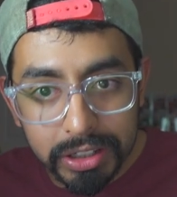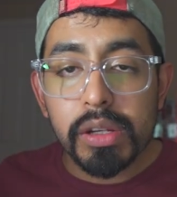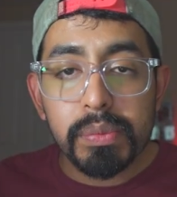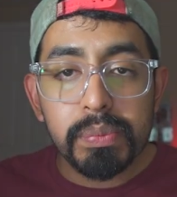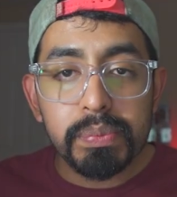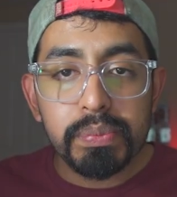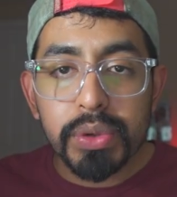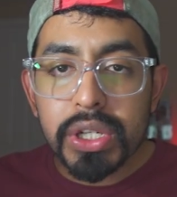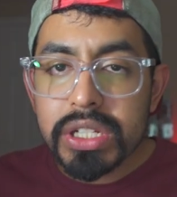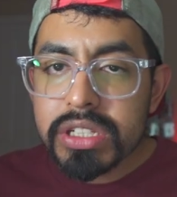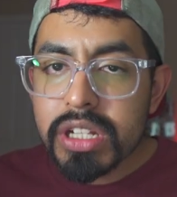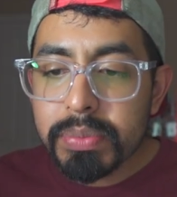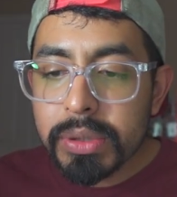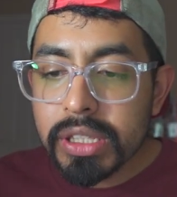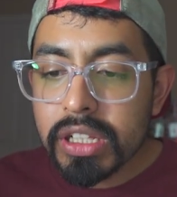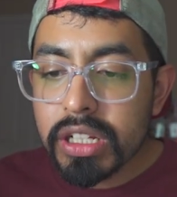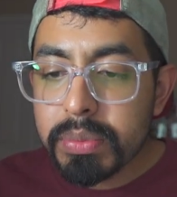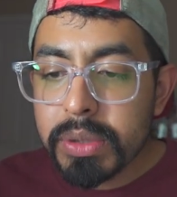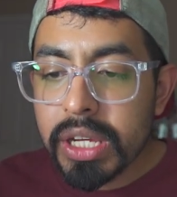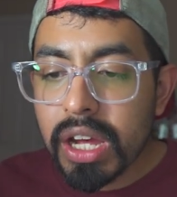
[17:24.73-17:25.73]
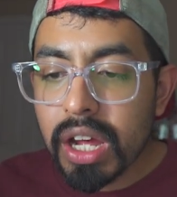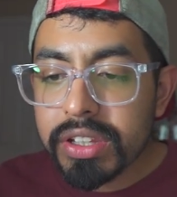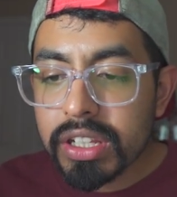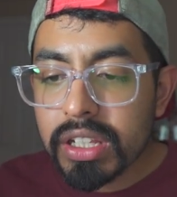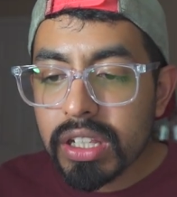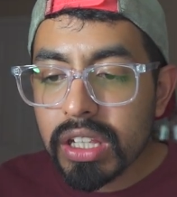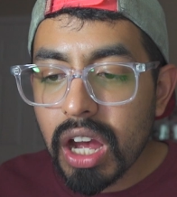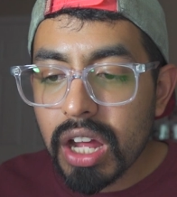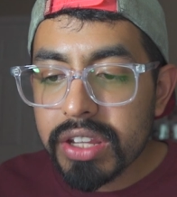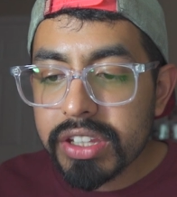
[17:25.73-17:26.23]
It brings up a little bit on
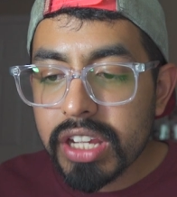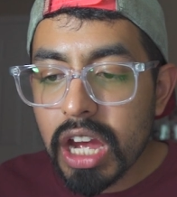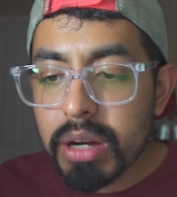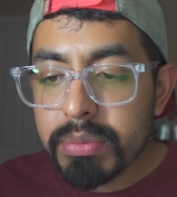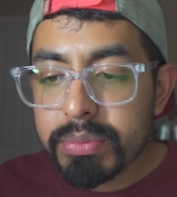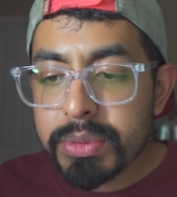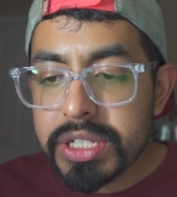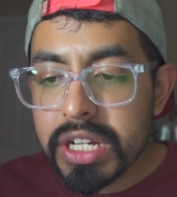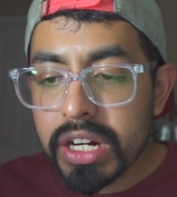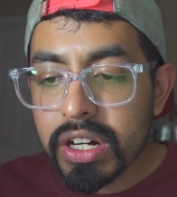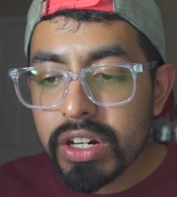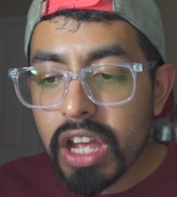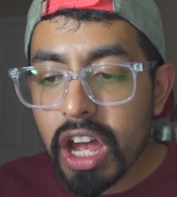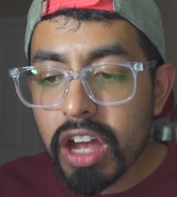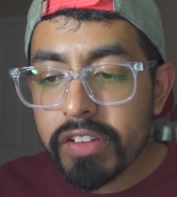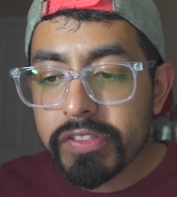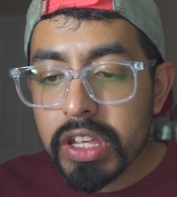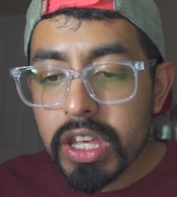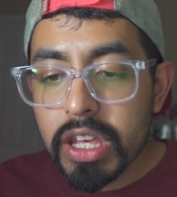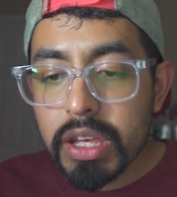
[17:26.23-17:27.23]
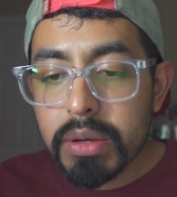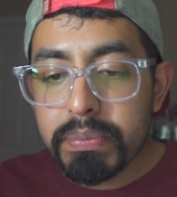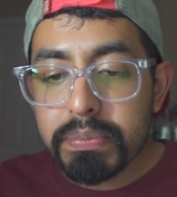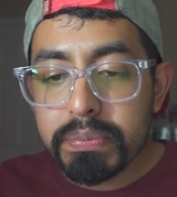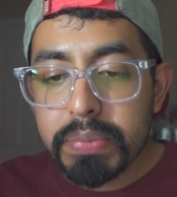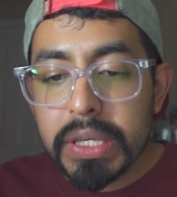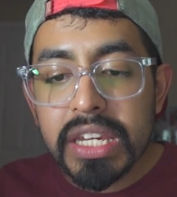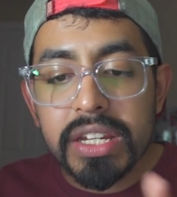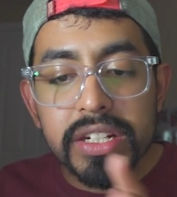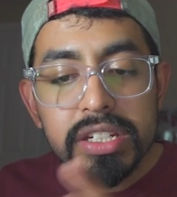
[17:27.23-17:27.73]
the commentary of
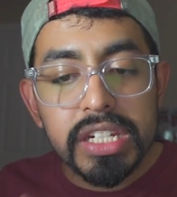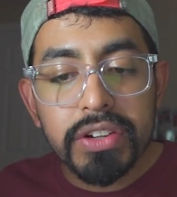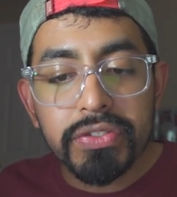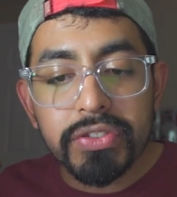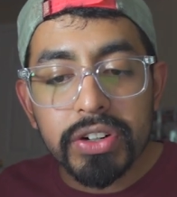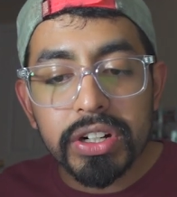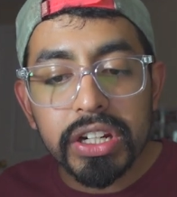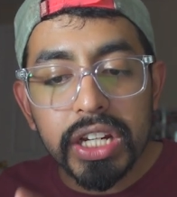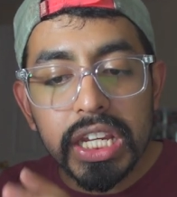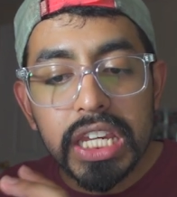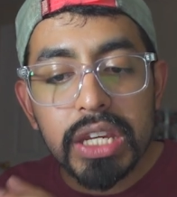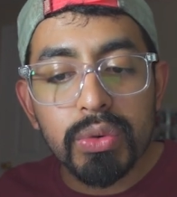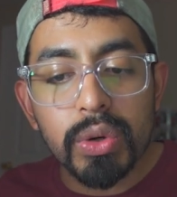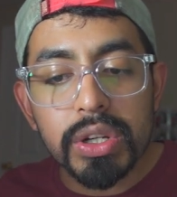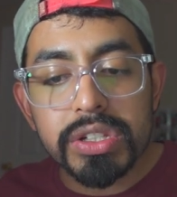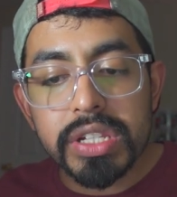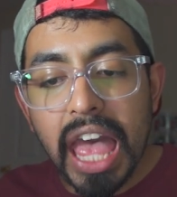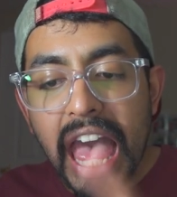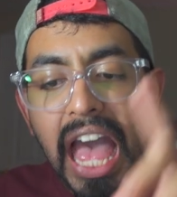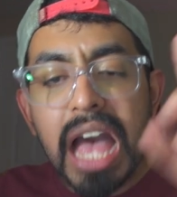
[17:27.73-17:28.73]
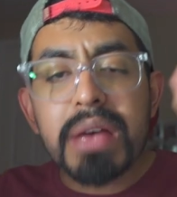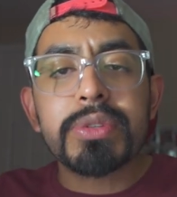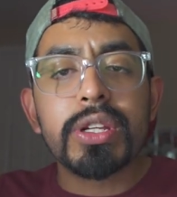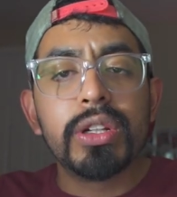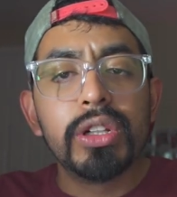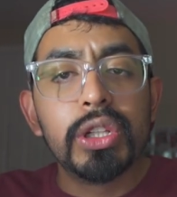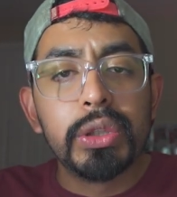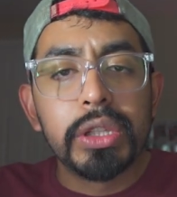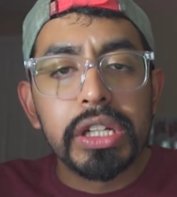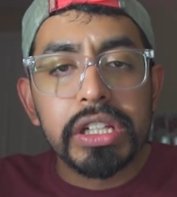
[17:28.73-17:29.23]
being different equals
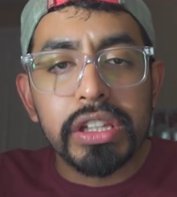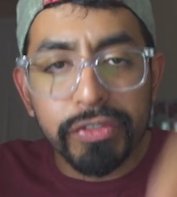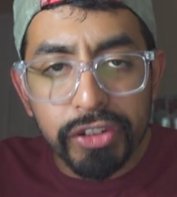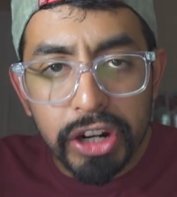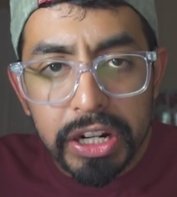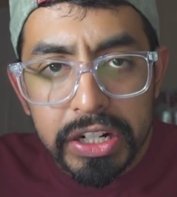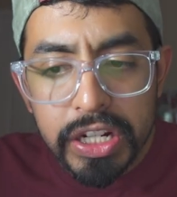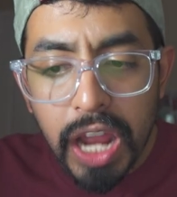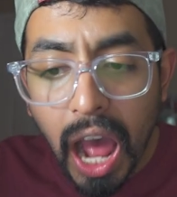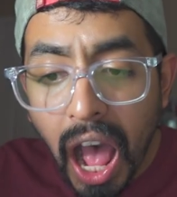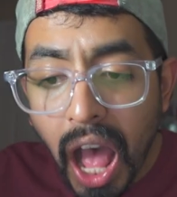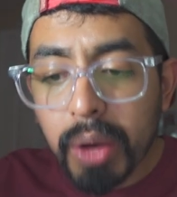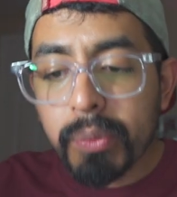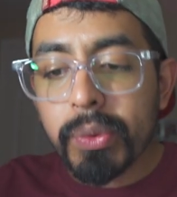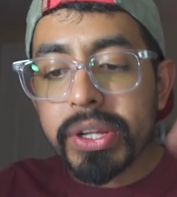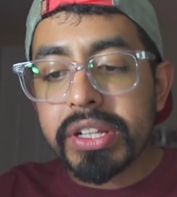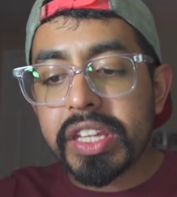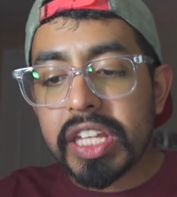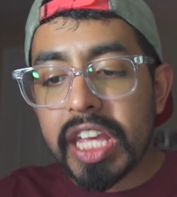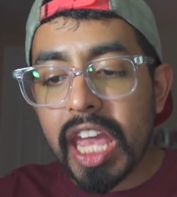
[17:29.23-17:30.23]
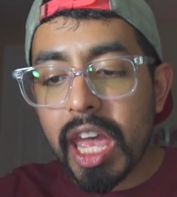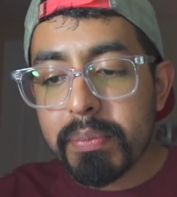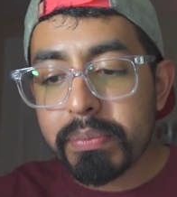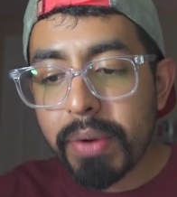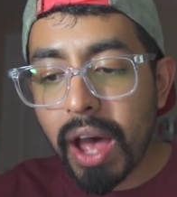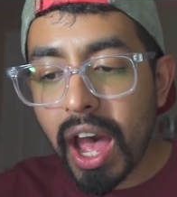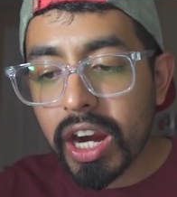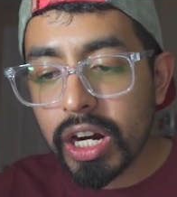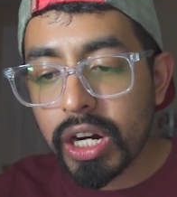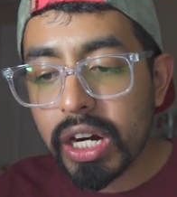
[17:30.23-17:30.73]
absolutely the frick not with the
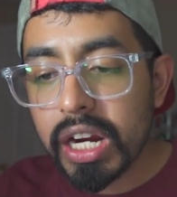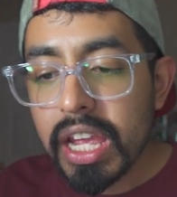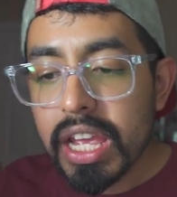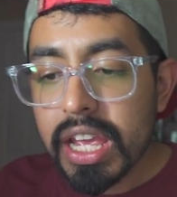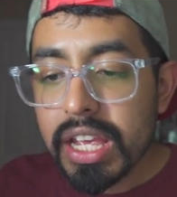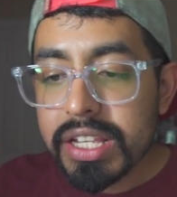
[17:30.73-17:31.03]
Empire,